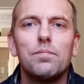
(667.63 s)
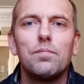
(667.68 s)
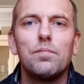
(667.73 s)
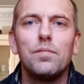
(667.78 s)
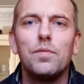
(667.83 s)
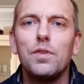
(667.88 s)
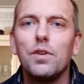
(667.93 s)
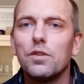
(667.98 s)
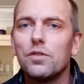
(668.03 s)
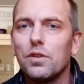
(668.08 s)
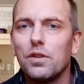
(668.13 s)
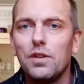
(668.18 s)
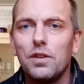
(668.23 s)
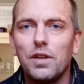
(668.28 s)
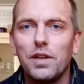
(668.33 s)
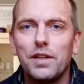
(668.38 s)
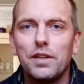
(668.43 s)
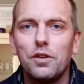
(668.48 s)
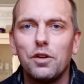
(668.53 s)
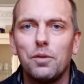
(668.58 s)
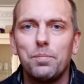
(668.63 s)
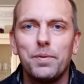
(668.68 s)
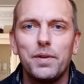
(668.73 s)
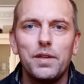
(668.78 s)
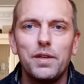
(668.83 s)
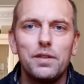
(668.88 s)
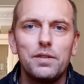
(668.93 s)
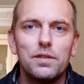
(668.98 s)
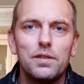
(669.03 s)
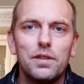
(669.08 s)
not online
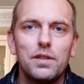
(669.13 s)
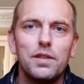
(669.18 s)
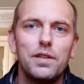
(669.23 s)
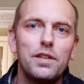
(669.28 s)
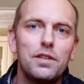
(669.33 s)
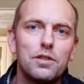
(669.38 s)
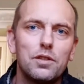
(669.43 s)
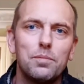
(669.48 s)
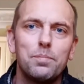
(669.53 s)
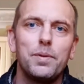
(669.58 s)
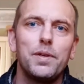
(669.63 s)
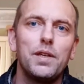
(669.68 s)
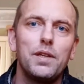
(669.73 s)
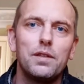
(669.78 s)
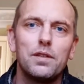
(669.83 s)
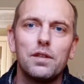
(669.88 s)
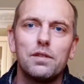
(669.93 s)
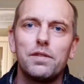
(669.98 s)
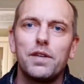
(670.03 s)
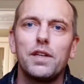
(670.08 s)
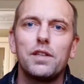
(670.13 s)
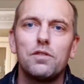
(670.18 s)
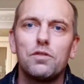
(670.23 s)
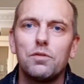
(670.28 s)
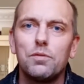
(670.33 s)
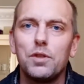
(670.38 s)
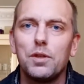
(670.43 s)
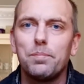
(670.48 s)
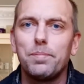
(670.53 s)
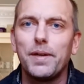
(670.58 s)
copies. They need to be direct
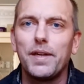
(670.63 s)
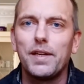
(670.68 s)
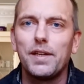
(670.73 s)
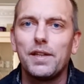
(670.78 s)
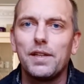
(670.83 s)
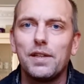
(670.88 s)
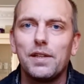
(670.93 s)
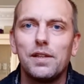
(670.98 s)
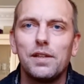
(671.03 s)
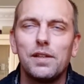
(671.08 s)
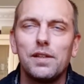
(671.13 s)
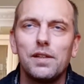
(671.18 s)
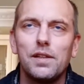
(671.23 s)
from your bank.